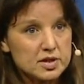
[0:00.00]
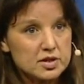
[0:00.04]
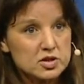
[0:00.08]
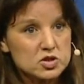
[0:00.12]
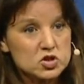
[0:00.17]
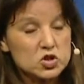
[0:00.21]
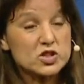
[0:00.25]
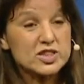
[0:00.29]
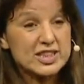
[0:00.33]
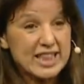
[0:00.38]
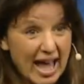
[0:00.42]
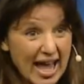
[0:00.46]

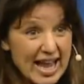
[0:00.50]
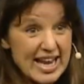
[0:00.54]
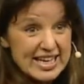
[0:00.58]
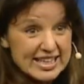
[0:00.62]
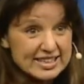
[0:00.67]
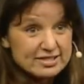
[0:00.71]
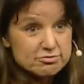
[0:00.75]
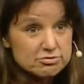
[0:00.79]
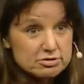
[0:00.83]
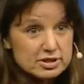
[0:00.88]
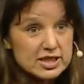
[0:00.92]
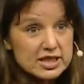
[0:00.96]
So that
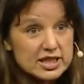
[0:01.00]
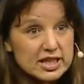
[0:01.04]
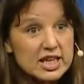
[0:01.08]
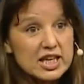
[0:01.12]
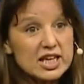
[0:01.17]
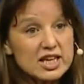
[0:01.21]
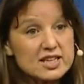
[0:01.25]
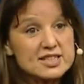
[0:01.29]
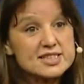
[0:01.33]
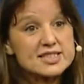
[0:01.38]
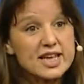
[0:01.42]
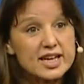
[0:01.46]
really
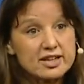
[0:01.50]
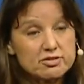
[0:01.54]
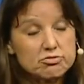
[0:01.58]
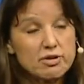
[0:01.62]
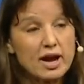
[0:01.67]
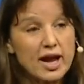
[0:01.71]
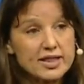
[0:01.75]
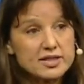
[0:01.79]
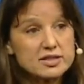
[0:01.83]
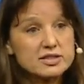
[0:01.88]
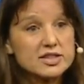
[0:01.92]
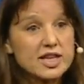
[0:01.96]
is like
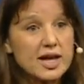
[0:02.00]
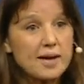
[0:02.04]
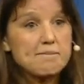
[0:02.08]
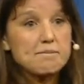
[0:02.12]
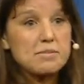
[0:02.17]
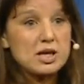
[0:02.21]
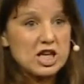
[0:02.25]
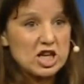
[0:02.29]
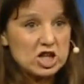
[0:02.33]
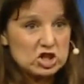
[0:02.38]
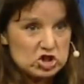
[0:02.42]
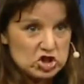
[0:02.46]
rather than
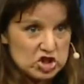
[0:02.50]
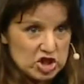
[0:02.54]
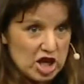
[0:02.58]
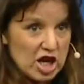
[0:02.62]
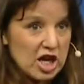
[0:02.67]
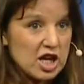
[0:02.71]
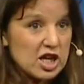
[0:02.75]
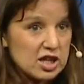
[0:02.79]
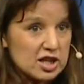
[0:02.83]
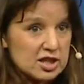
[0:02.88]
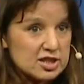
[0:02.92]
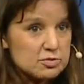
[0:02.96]
being
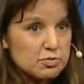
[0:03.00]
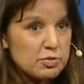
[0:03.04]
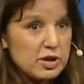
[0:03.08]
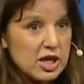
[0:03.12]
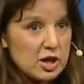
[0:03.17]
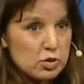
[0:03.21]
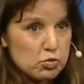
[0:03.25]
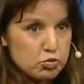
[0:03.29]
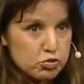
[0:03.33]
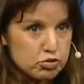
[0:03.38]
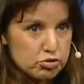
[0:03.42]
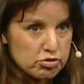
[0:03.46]
jailed,
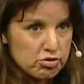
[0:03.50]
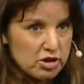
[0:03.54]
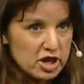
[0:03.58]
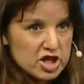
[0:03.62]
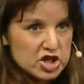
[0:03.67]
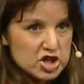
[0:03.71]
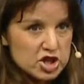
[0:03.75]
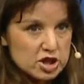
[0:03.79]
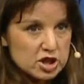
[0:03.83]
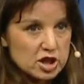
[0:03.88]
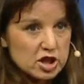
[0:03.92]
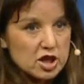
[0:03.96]
being
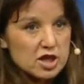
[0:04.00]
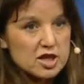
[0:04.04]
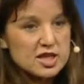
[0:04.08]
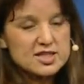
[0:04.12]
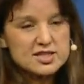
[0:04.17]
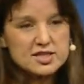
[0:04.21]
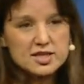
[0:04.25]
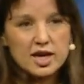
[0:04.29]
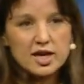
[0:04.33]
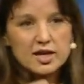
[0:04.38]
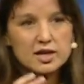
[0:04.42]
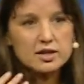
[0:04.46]
pressured, it's
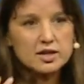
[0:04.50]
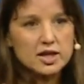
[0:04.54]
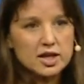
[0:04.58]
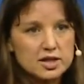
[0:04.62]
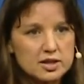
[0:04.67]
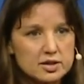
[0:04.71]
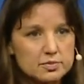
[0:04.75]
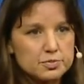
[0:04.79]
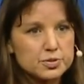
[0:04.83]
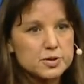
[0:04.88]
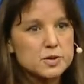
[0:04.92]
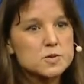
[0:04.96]
kind of like
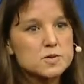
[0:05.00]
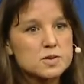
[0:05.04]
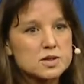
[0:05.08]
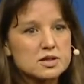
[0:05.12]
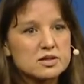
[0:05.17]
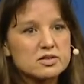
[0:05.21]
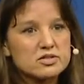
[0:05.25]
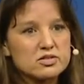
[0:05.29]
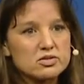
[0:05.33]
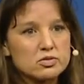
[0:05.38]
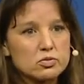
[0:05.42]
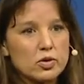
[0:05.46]
the
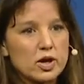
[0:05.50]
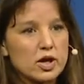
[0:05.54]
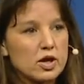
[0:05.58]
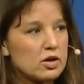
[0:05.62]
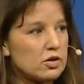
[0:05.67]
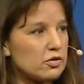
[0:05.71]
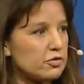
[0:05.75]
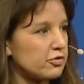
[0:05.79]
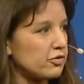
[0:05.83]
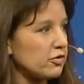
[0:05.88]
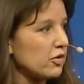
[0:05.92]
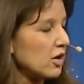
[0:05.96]
Putin's way
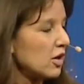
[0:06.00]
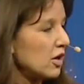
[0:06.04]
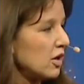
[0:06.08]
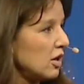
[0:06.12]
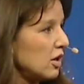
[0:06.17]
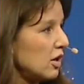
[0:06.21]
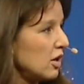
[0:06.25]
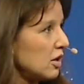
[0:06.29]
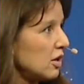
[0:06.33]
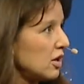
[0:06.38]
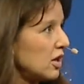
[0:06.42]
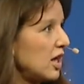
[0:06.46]
of
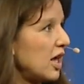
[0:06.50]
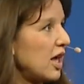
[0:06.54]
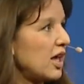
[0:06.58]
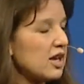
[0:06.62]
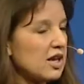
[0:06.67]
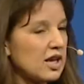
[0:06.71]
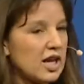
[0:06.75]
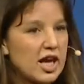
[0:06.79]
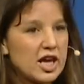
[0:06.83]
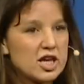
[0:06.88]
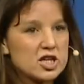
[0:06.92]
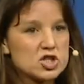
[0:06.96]

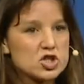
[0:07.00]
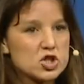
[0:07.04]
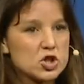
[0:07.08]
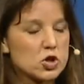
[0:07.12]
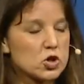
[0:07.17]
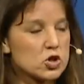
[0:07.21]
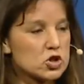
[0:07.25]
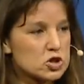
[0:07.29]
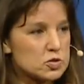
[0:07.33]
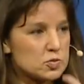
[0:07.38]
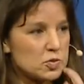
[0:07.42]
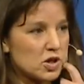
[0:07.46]
getting
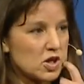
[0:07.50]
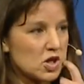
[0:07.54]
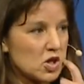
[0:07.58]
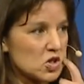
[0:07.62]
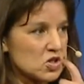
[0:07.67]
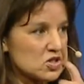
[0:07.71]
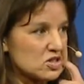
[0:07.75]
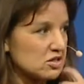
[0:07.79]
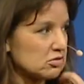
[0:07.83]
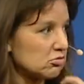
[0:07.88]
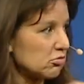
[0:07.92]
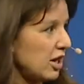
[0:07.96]
NGOs
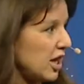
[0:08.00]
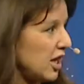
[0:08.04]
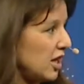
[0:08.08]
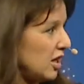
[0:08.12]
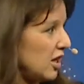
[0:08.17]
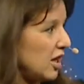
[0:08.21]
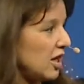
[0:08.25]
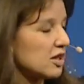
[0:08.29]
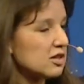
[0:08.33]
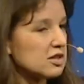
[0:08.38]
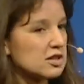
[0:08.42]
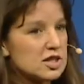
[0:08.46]
because the
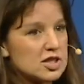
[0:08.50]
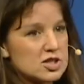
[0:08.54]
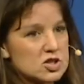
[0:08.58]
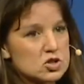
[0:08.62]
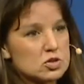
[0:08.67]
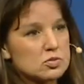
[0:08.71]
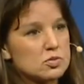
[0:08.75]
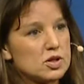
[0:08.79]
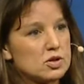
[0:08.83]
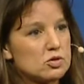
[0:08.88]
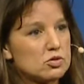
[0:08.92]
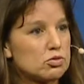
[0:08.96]
radiator needs
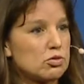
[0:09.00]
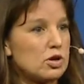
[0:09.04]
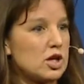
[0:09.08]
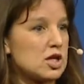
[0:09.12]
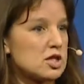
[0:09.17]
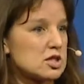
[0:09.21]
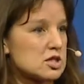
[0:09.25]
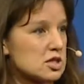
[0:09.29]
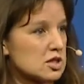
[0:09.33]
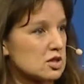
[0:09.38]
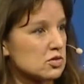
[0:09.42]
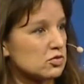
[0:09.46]
to be three
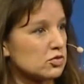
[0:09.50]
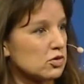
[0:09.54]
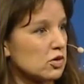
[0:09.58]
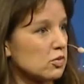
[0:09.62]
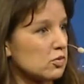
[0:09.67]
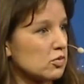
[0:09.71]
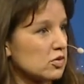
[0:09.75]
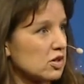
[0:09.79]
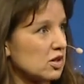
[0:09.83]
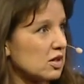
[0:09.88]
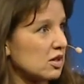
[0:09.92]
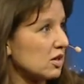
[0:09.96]
inches
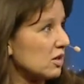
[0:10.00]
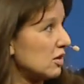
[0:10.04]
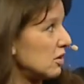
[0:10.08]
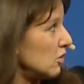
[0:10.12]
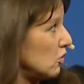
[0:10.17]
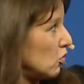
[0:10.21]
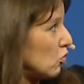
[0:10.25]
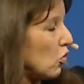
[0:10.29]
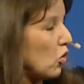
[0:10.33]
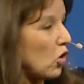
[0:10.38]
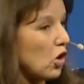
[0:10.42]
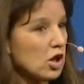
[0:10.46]
from the
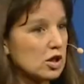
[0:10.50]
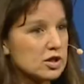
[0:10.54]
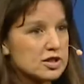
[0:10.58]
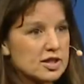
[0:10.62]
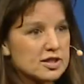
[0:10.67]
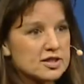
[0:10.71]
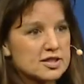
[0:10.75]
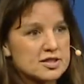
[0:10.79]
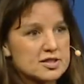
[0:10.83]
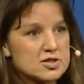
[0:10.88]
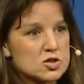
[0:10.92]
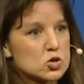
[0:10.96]
wall
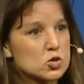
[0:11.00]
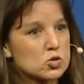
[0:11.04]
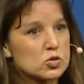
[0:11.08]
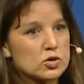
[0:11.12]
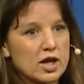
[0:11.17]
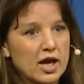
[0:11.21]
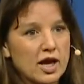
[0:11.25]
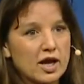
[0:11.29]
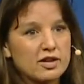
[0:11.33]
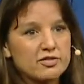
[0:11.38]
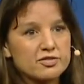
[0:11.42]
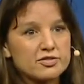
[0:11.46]
and it's two and a
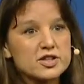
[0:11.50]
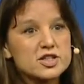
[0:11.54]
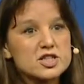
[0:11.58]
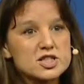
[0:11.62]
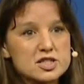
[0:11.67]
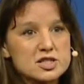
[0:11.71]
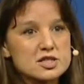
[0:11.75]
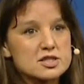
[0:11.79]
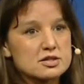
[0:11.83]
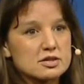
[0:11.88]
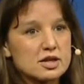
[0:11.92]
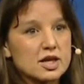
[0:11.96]
half
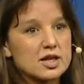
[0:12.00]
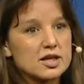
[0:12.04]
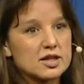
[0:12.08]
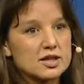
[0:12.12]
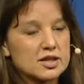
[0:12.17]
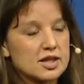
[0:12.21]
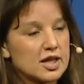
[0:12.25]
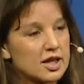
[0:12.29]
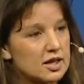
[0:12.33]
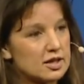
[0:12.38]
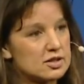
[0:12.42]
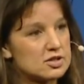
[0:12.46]
inches, right? And
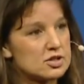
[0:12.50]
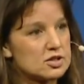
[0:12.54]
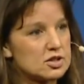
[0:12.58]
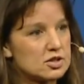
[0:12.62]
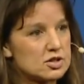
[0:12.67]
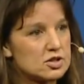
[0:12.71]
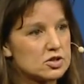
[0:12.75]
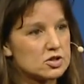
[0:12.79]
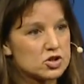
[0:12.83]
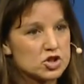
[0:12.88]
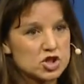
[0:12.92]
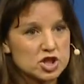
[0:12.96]
then
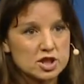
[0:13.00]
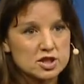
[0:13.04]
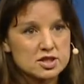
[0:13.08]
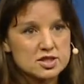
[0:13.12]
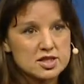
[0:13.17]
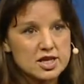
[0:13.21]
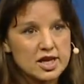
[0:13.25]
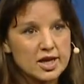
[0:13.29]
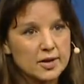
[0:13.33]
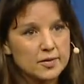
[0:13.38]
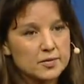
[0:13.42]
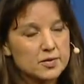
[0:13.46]
you're shut
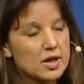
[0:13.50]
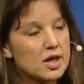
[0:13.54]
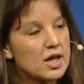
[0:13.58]
down.